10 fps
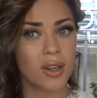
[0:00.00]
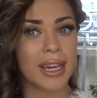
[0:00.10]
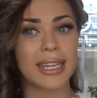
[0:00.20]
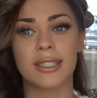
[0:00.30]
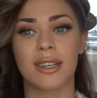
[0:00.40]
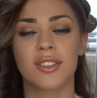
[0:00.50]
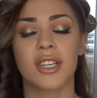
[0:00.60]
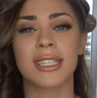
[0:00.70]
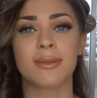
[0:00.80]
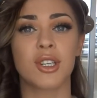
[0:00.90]
Okay, so I've
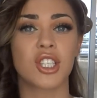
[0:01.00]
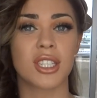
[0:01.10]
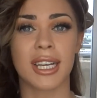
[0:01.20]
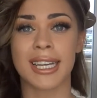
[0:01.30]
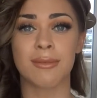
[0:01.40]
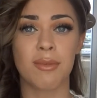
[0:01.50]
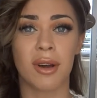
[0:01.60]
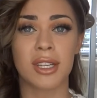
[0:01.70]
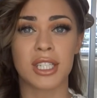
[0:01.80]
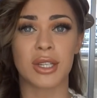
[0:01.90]
done as much as I can be
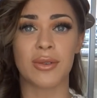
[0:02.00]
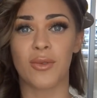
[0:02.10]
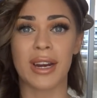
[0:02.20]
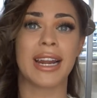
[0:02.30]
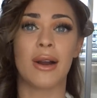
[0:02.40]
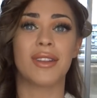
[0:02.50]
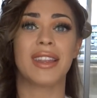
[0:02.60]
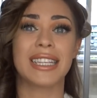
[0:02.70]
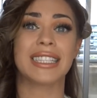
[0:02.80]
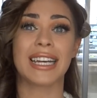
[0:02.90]
bothered doing right now
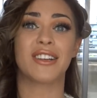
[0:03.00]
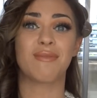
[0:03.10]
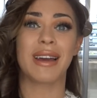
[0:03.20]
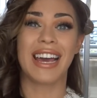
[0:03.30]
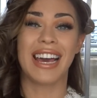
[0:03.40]
on this side of my